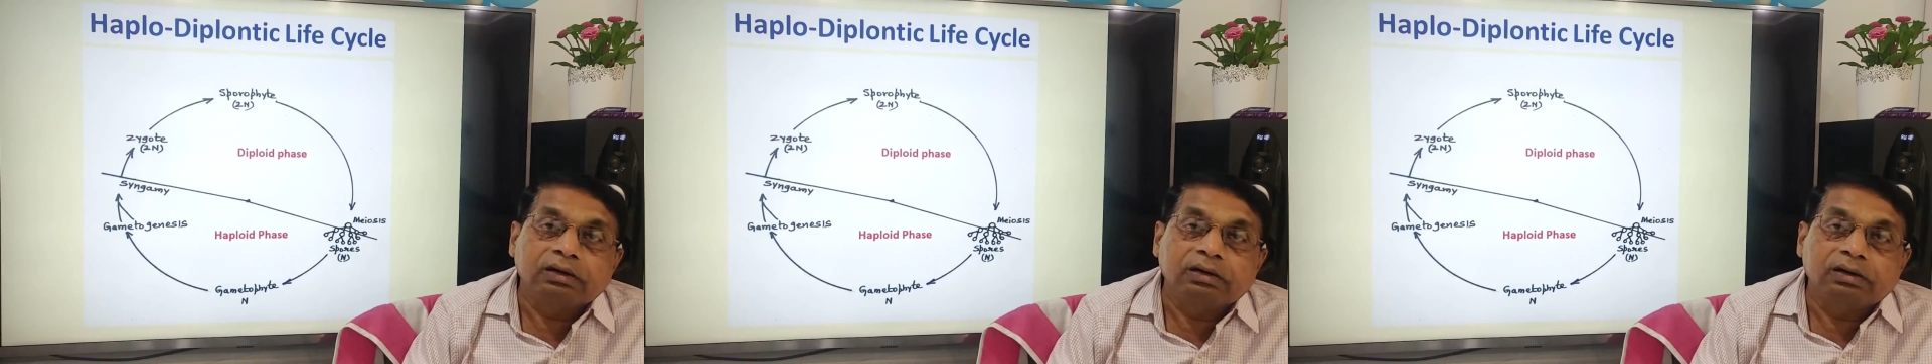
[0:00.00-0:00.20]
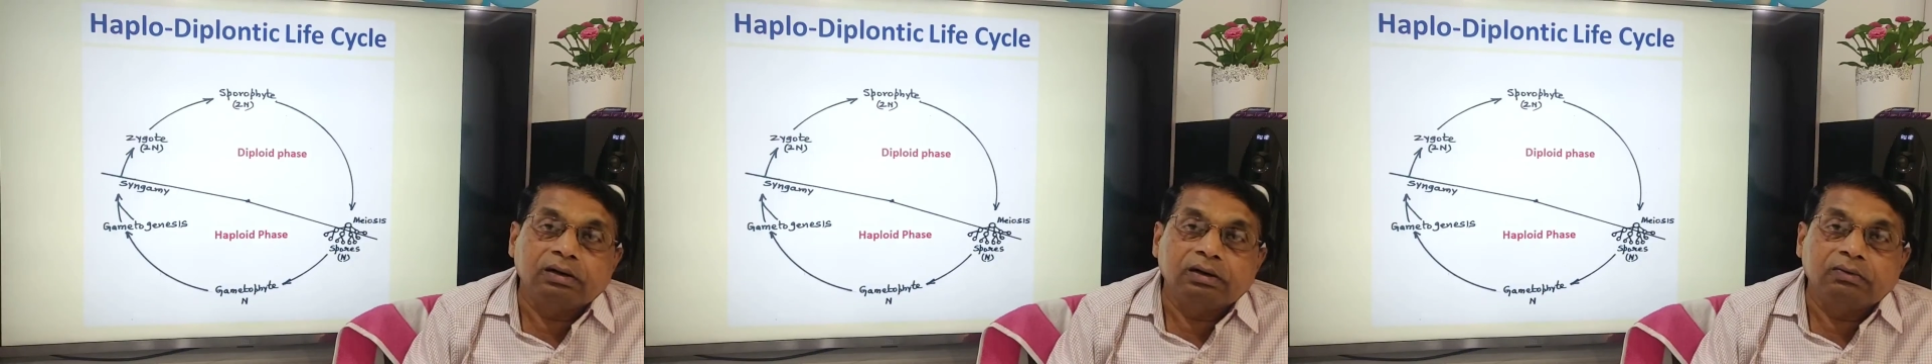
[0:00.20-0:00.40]

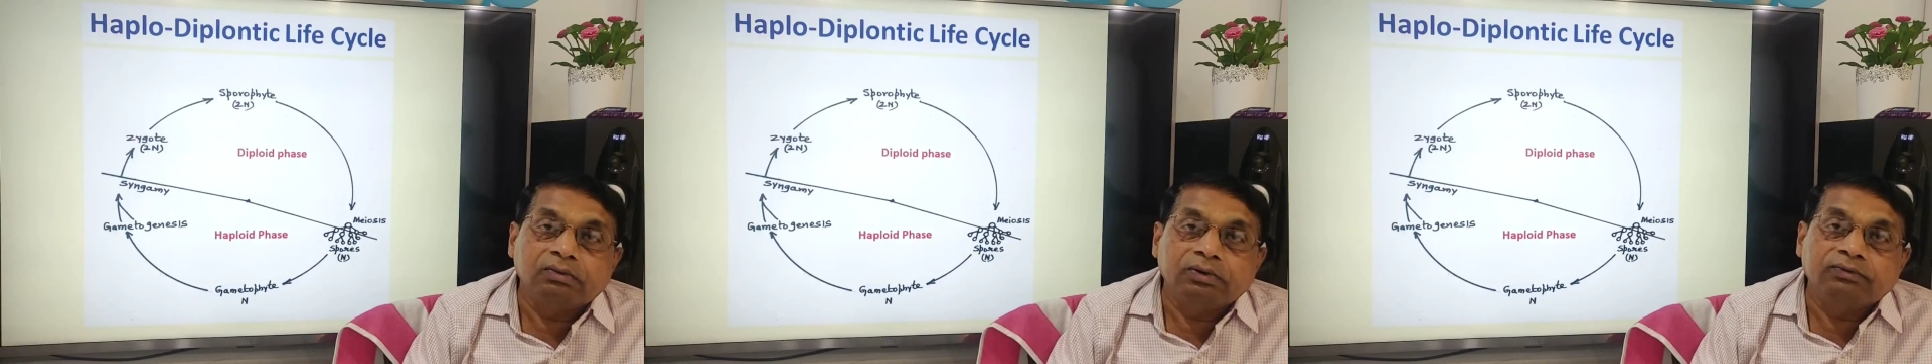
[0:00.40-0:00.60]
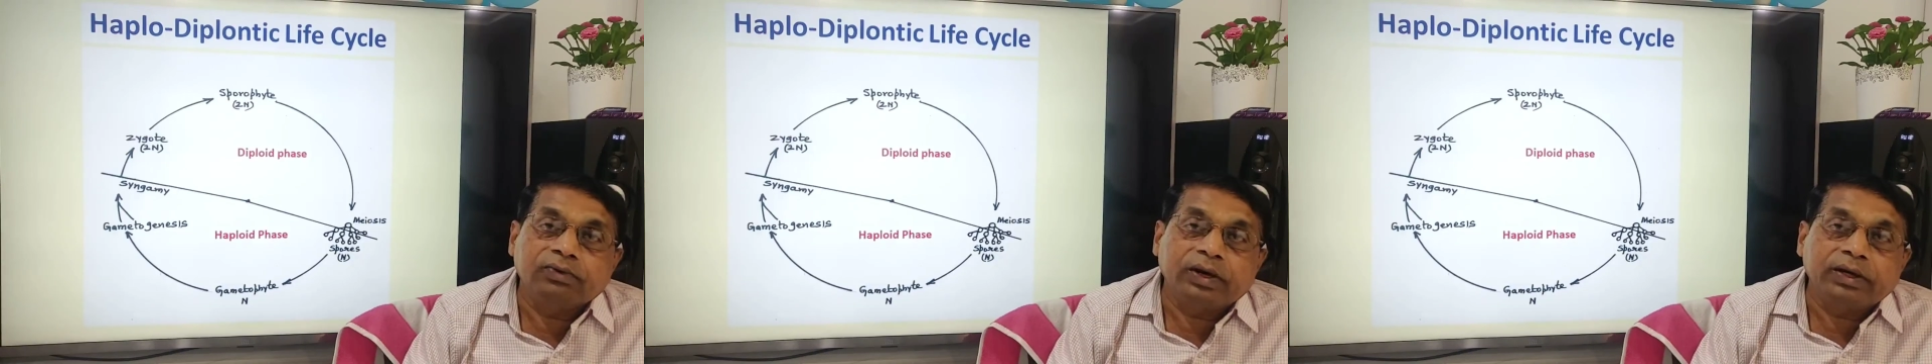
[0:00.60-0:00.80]

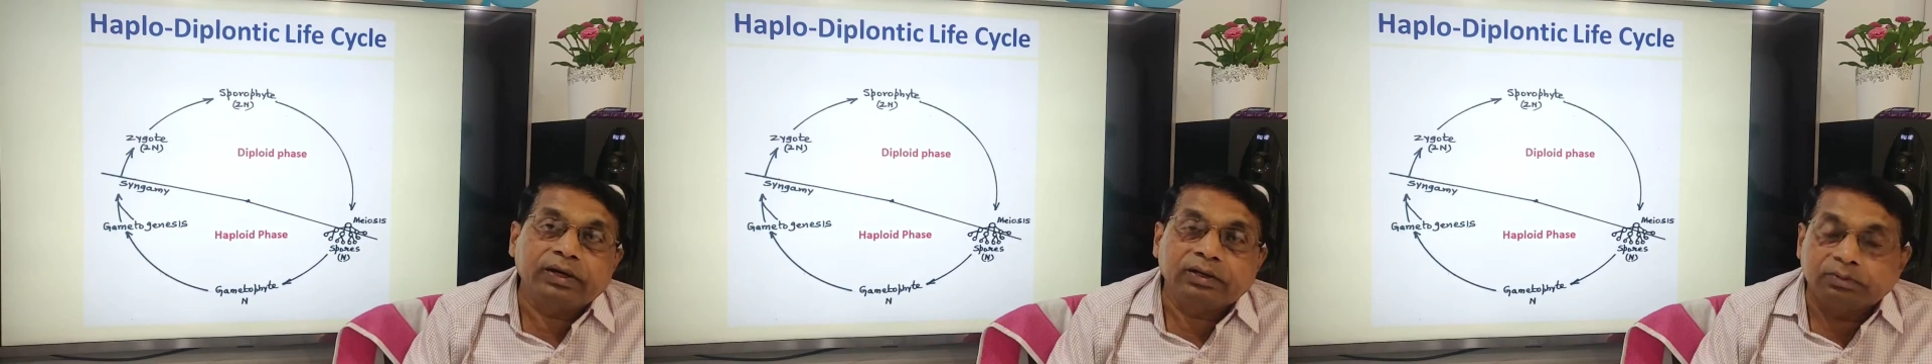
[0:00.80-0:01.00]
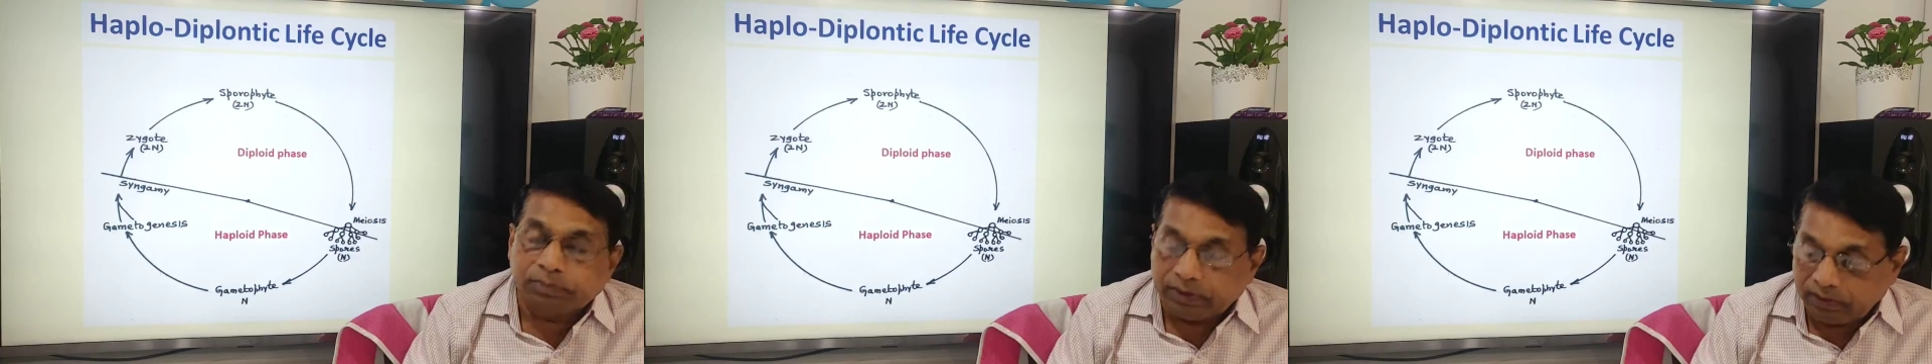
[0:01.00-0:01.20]
we
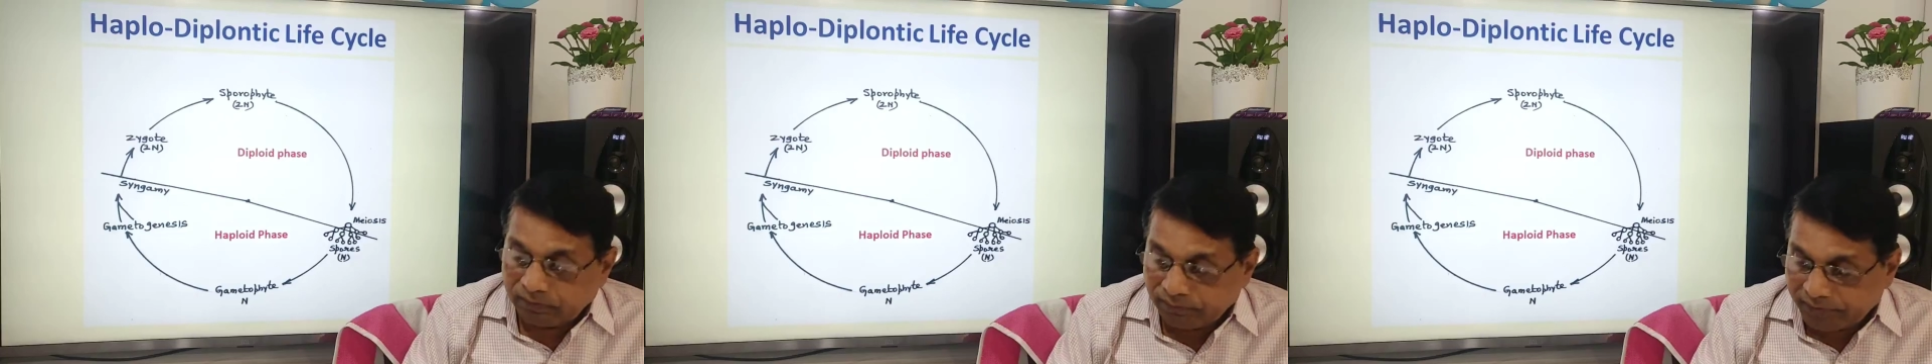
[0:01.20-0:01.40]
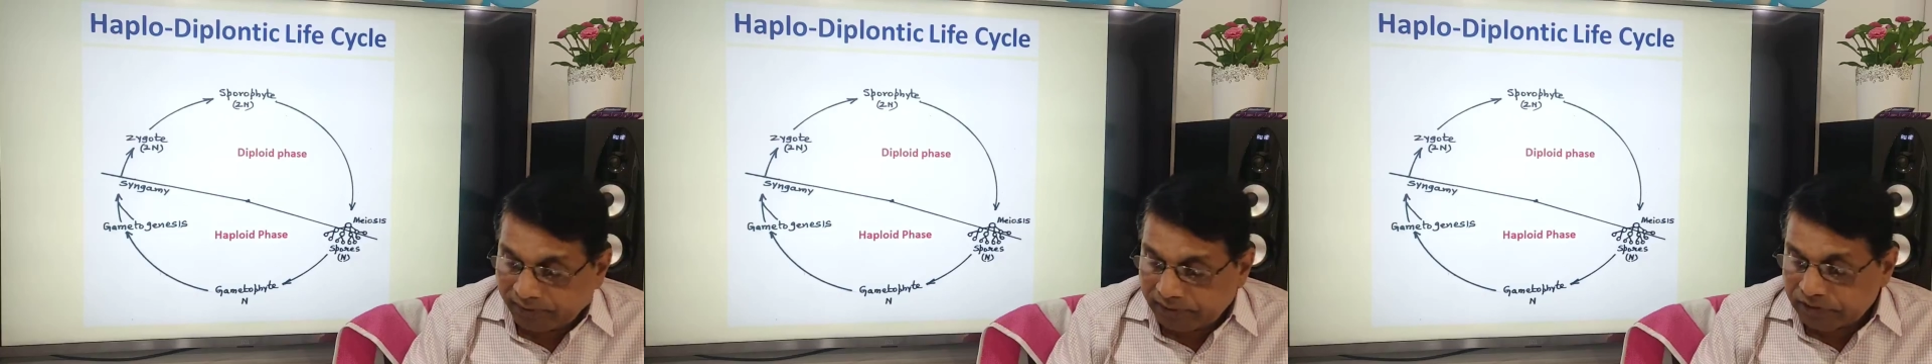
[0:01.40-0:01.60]
find in
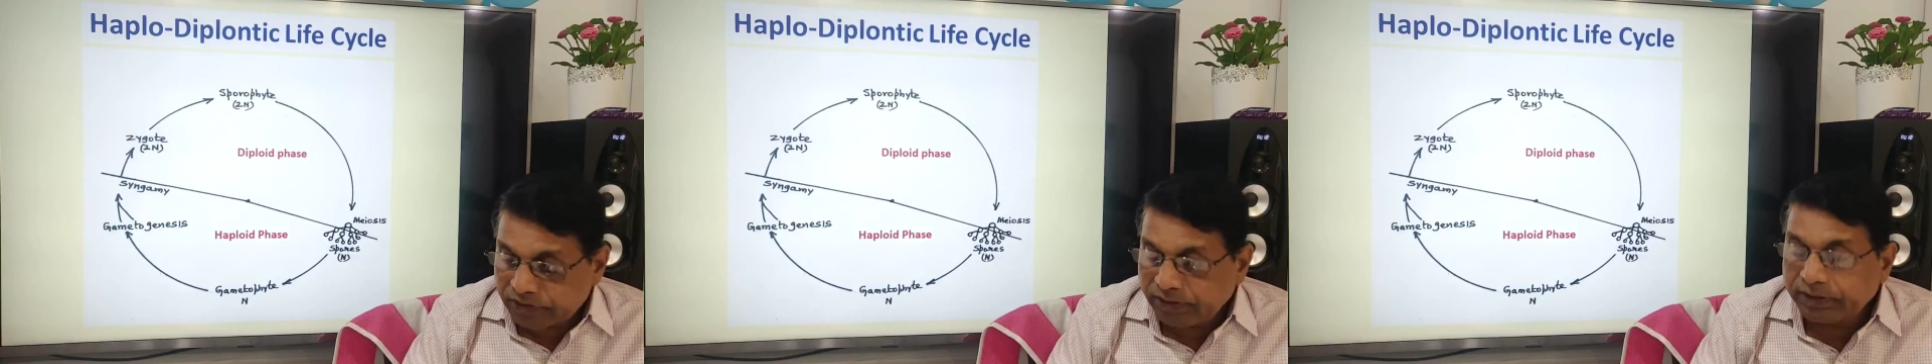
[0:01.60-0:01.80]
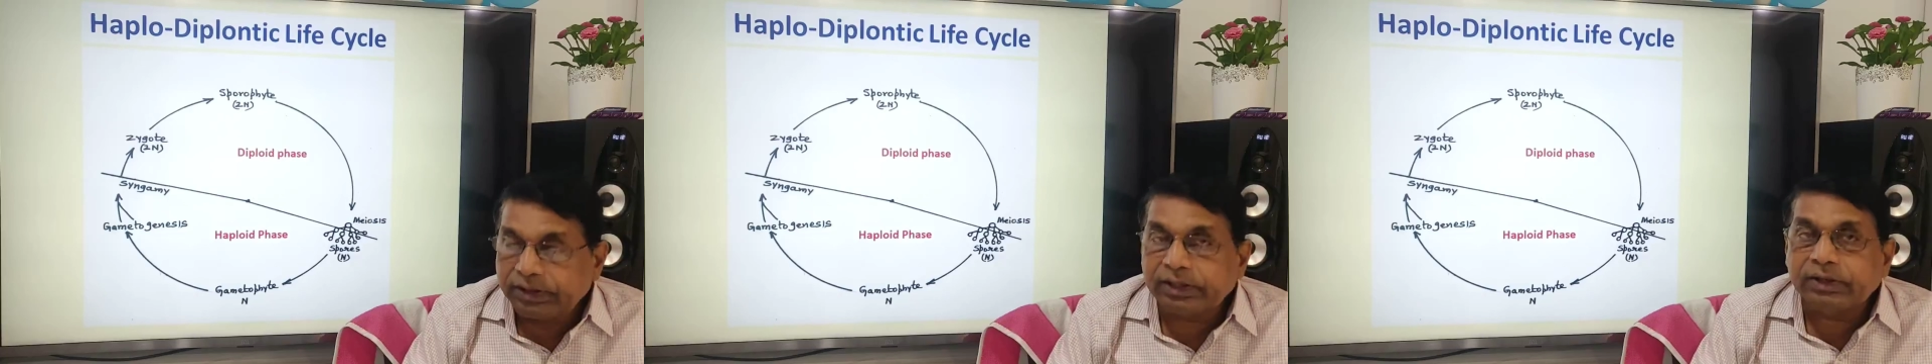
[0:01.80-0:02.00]
bryophytes and